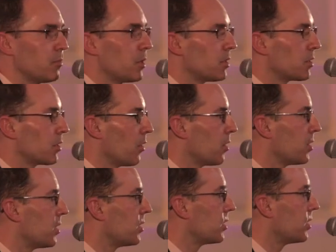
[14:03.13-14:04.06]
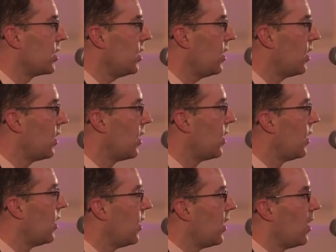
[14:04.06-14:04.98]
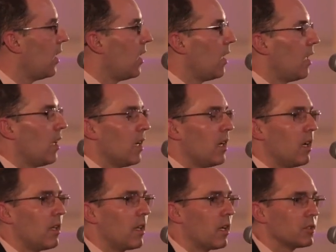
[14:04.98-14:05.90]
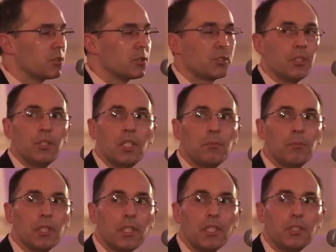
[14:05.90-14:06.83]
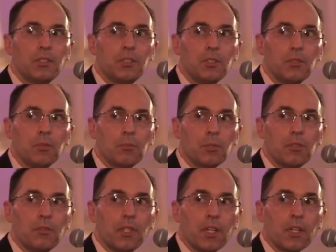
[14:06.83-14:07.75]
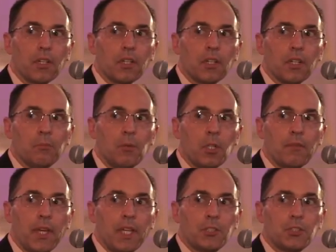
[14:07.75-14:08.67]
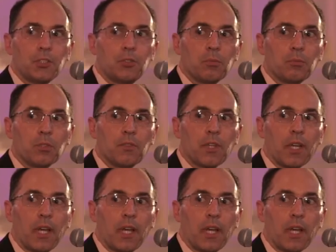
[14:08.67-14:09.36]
which is encouraging to see. They also showed the ability to improve their motivation, to improve their